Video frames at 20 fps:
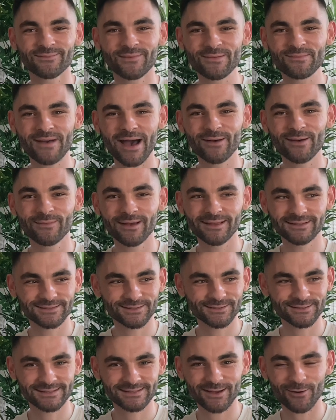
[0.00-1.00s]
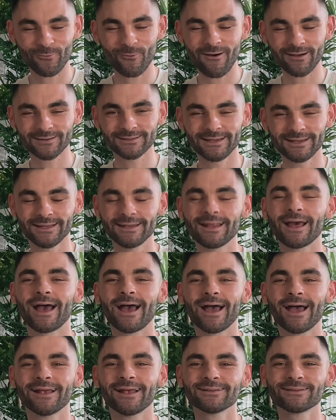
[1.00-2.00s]
my mum just walked in
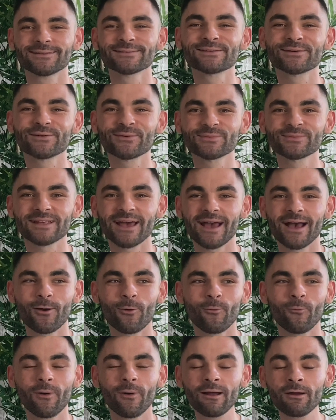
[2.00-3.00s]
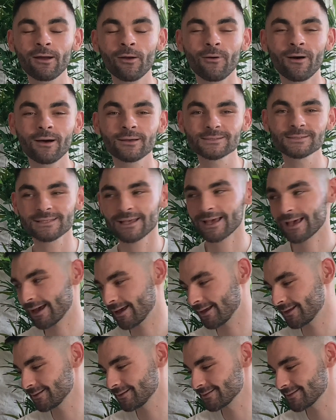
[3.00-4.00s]
and disturbed where I was,
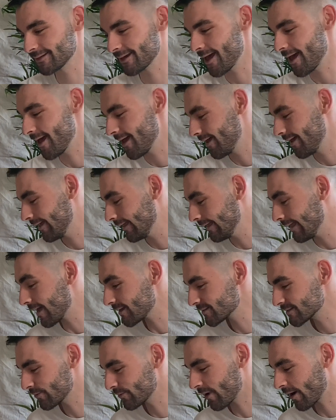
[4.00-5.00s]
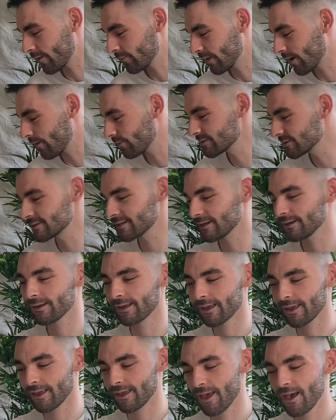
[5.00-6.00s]
and yeah, so I'm going to
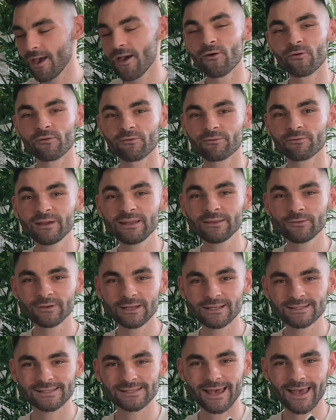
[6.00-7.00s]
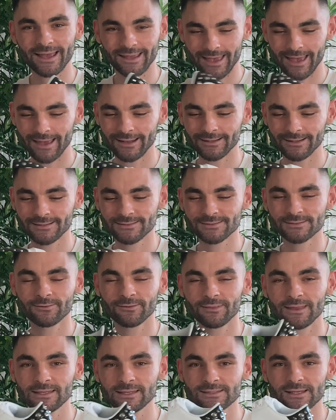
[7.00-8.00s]
redo this again. So
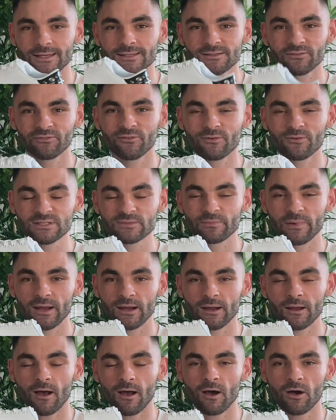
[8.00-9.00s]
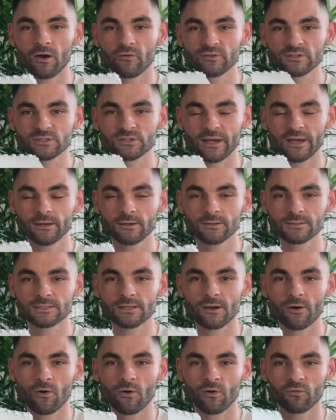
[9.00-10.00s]
this is the first pair of
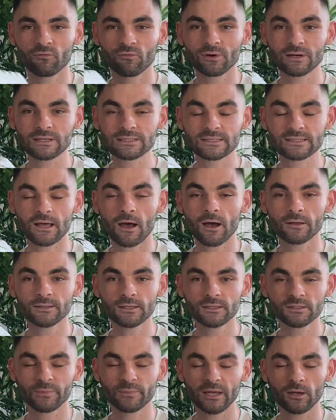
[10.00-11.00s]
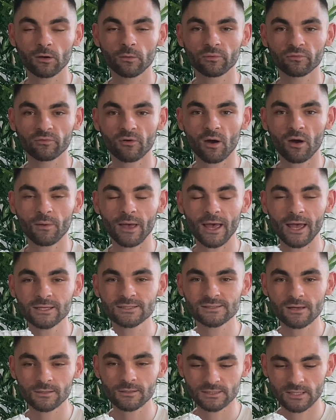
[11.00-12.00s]
trainers or runners that I did pick up from
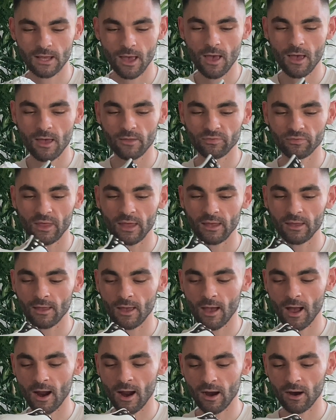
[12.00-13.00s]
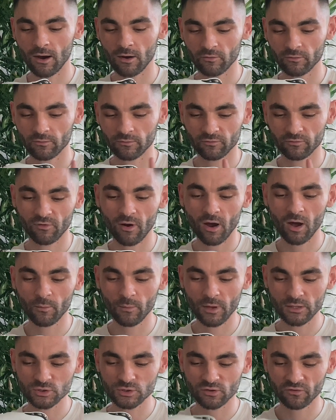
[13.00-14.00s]
Asos. They are
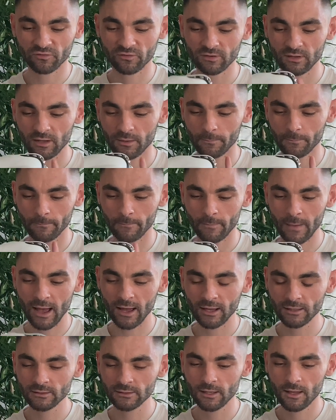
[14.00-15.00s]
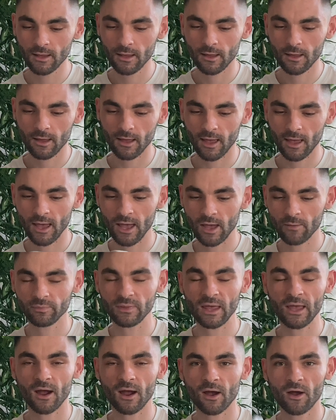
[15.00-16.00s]
from Truffle Man.
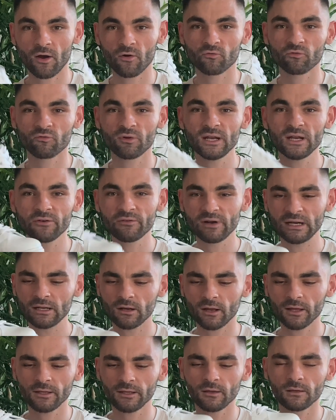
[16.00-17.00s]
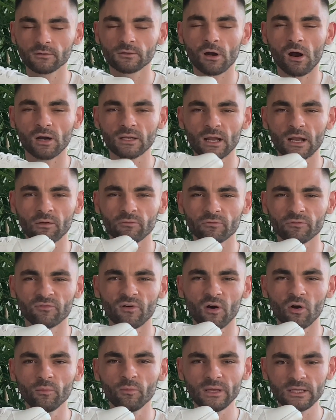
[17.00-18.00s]
They are really light. They're kind of that
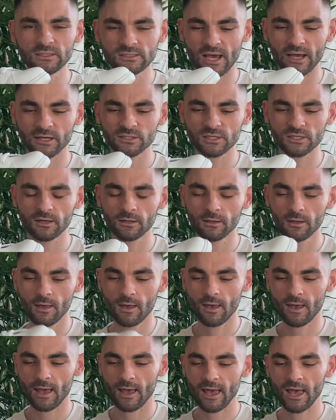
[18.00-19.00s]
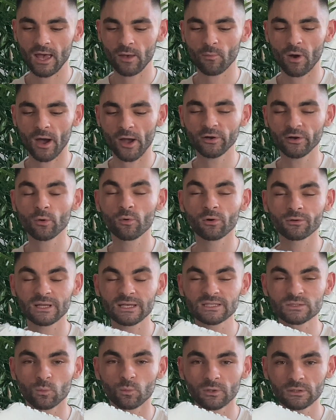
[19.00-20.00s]
foamy texture. I only wore
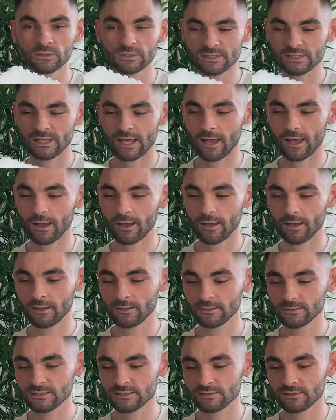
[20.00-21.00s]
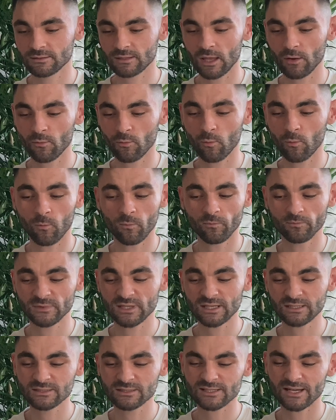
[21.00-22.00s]
these once and they
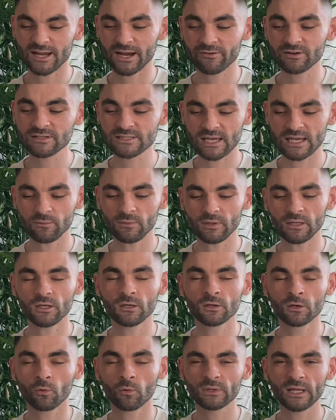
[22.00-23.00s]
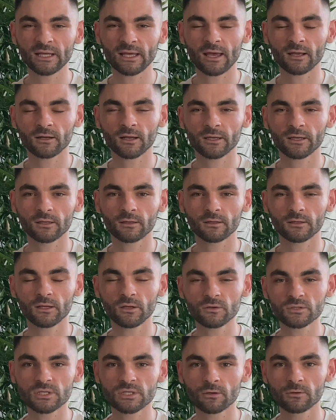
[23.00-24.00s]
didn't irritate me. You know, when they get like
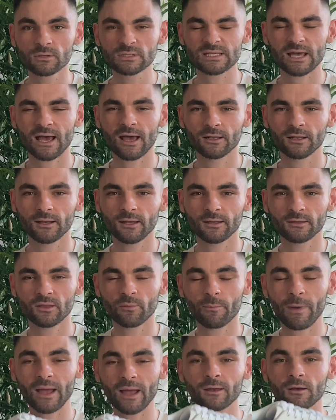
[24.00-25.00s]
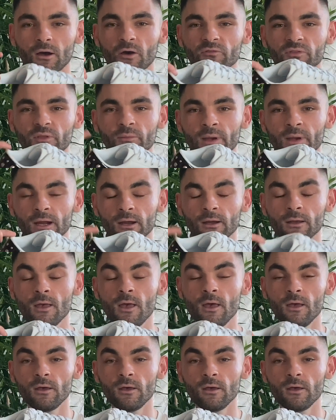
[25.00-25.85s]
new shoes and like the back of them here